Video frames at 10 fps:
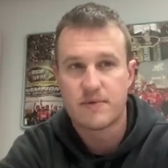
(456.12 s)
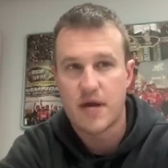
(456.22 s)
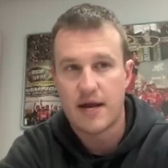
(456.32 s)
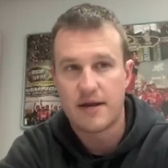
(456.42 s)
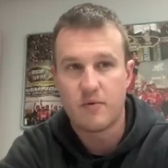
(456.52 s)

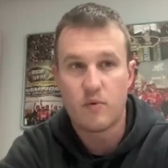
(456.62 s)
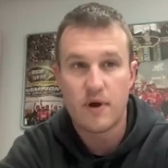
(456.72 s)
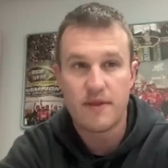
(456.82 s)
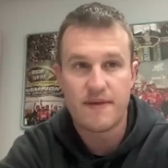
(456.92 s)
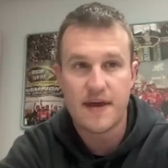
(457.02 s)
kind of
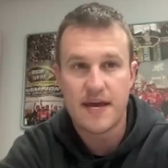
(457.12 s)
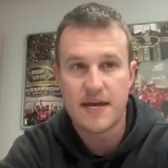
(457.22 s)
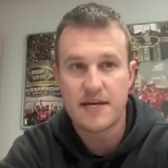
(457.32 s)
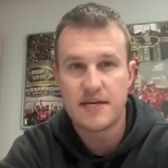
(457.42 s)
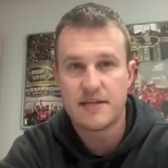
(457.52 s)
what
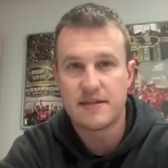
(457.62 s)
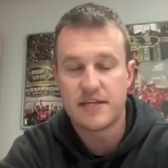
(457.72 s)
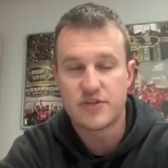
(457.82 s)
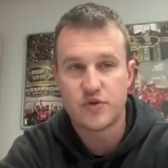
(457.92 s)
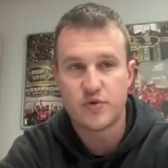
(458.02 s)
they
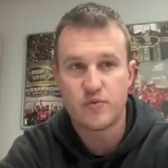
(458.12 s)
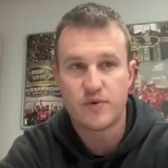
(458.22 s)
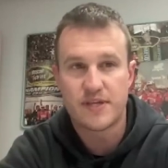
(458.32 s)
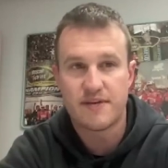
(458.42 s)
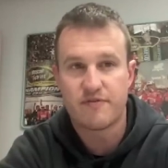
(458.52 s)
they do
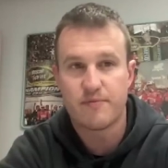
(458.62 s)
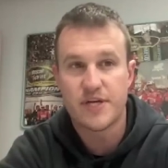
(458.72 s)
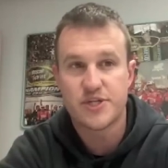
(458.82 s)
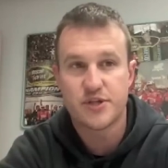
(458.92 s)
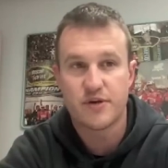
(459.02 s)
with the
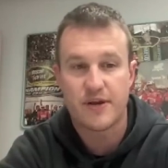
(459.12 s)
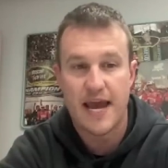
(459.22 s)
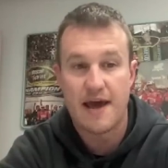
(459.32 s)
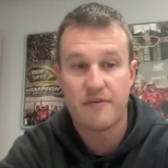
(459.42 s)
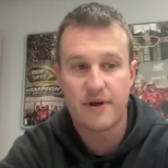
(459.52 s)
information they're
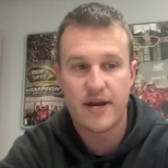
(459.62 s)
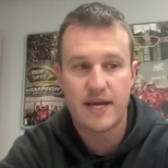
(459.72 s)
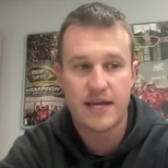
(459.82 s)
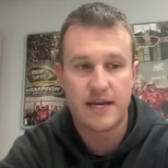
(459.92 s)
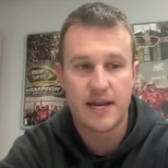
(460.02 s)

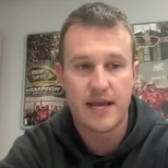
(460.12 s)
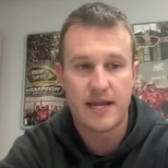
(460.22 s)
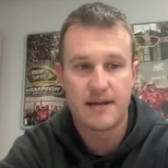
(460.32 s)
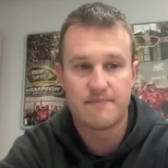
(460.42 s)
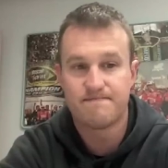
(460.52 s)
gathering and
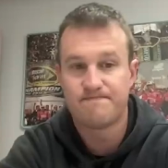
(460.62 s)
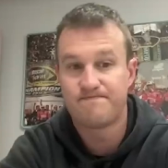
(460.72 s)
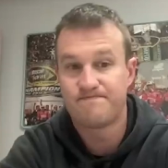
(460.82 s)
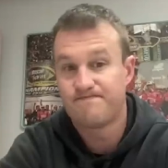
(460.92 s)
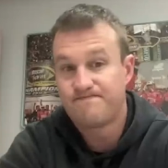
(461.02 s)
and
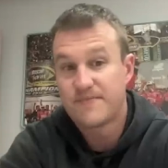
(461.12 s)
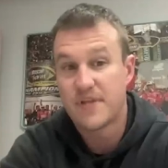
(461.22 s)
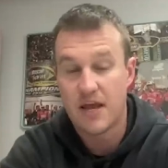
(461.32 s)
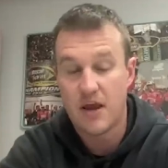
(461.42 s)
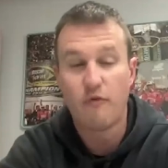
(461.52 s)

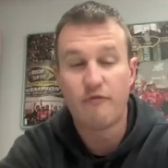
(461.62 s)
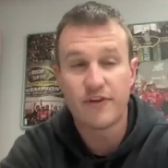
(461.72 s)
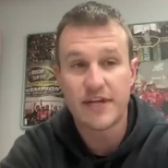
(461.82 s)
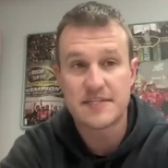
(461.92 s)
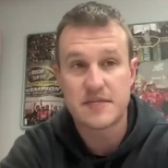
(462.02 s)

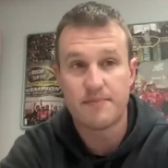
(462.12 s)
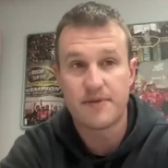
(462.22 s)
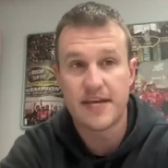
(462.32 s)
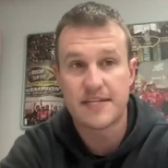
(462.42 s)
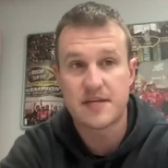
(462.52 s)
hopefully it's
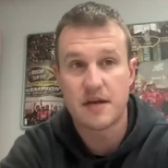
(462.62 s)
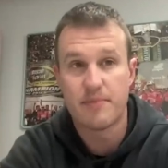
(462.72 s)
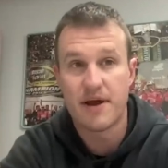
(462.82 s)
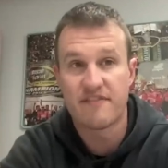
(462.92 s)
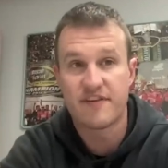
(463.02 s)
something that's going to
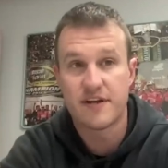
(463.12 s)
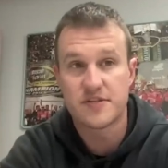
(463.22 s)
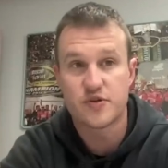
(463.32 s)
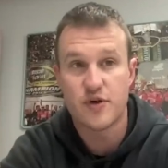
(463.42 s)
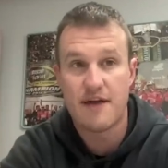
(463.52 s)
benefit
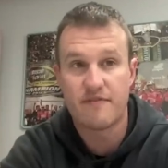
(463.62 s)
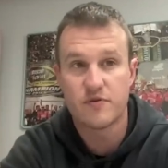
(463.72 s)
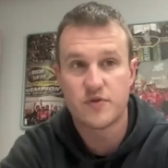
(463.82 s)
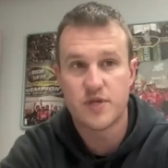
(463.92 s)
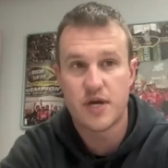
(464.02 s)
us
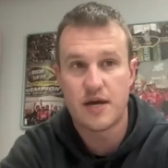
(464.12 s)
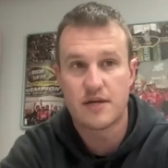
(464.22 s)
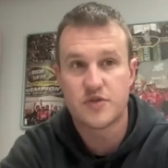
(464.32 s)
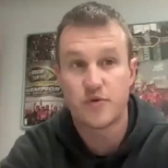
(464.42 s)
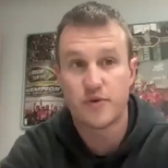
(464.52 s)
drivers uh,
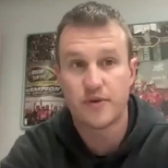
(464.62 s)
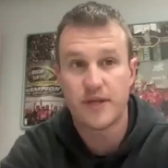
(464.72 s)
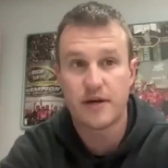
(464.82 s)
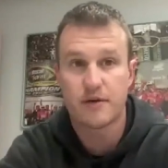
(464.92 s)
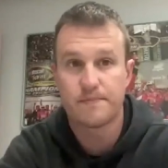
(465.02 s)
sooner than
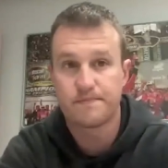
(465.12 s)
later.